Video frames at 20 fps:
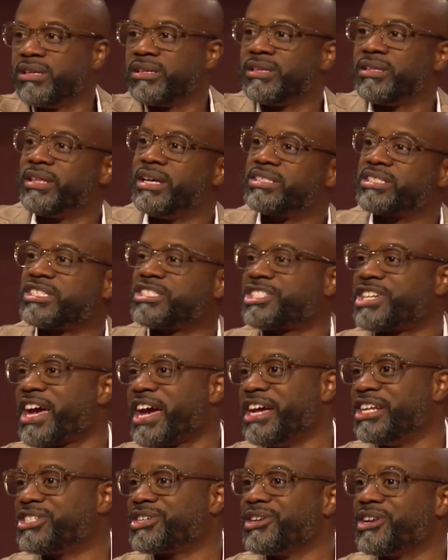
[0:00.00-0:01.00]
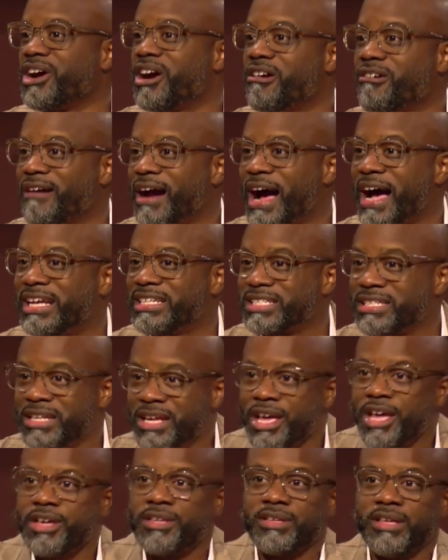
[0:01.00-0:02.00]
There's a change on the horizon.
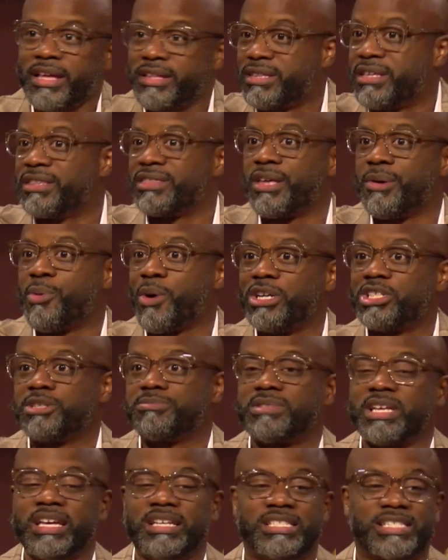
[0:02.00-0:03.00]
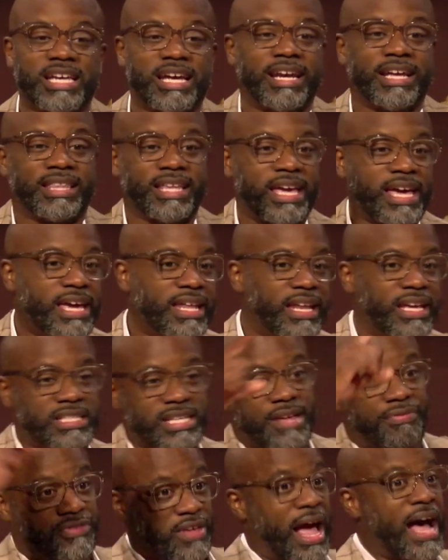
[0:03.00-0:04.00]
It, the worship team said at the end, they
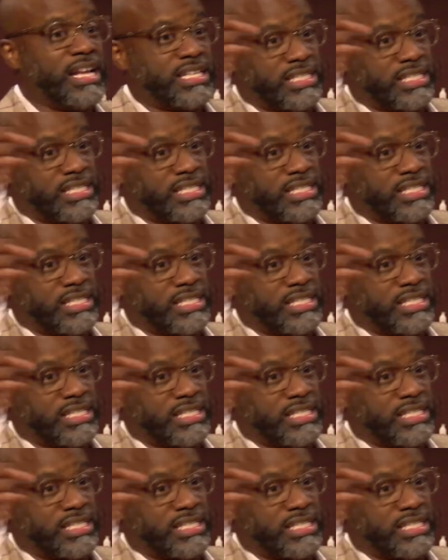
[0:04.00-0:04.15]
said, I